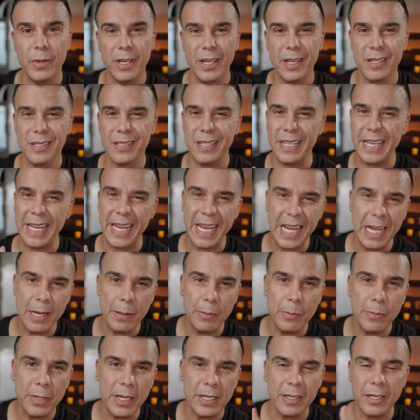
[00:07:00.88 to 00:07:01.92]
because the
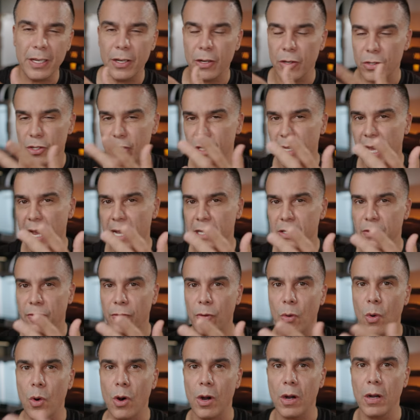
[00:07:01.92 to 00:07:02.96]
M, you know, stands
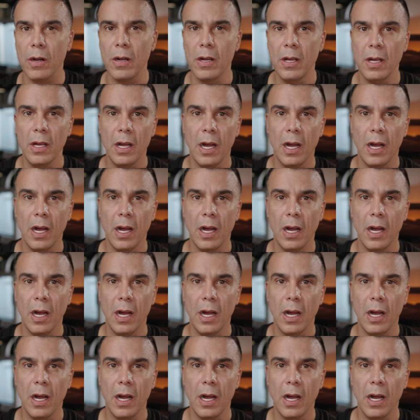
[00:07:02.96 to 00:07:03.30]
for